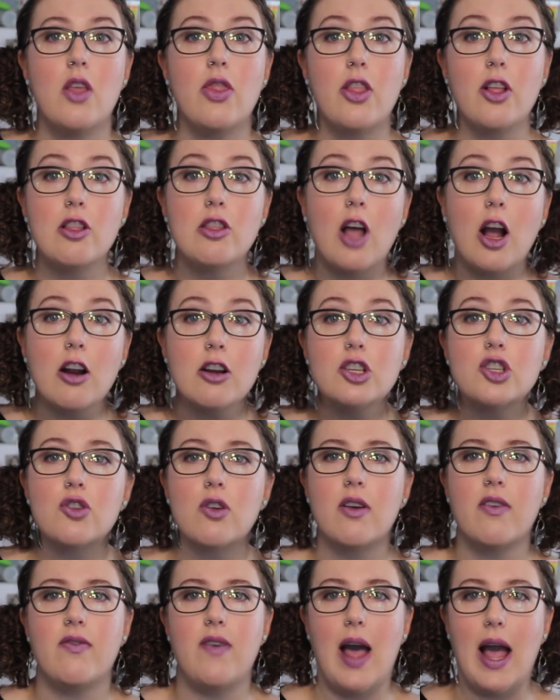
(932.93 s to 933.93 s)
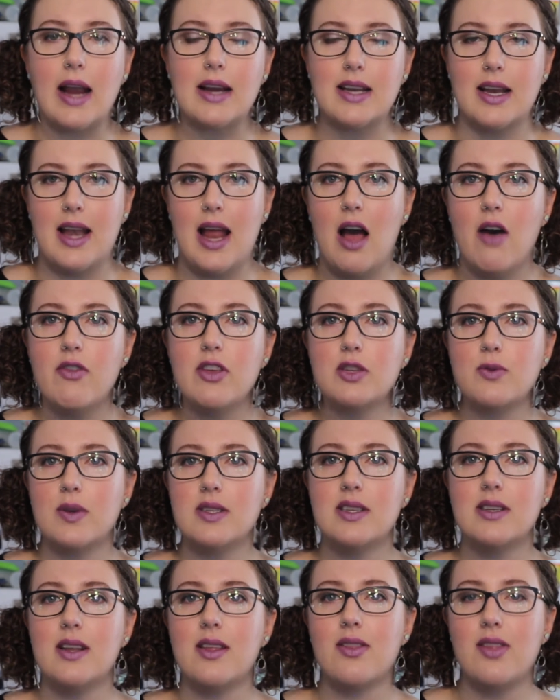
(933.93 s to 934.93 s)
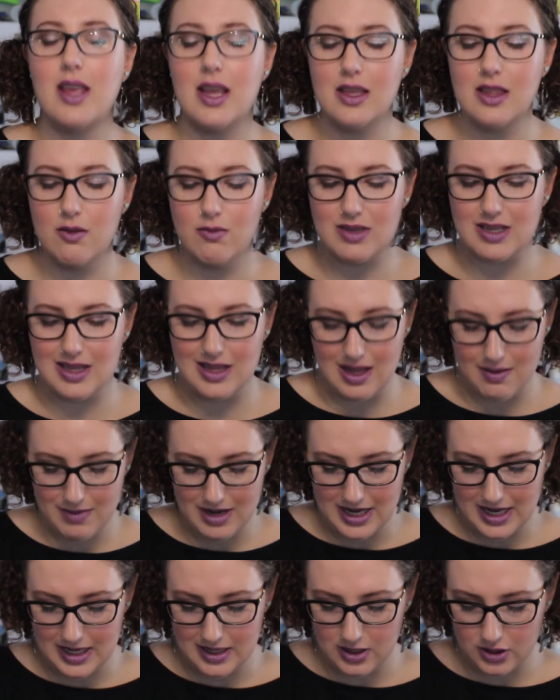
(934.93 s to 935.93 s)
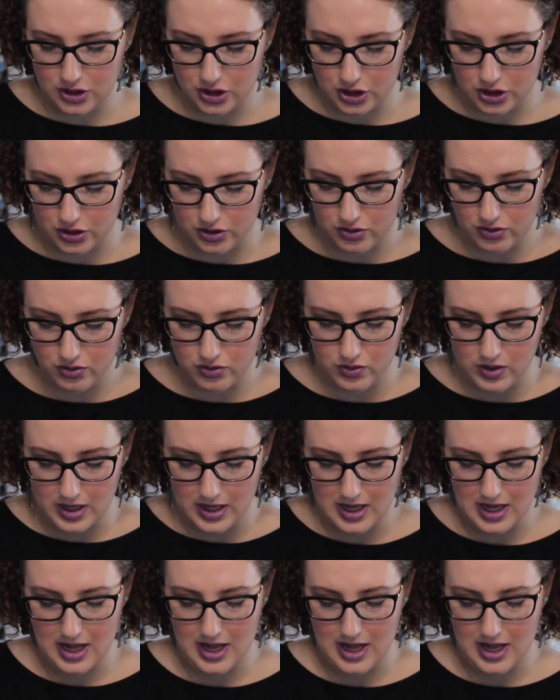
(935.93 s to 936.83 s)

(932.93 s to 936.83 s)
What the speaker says: the larger effect and how this wasn't a thing that was limited to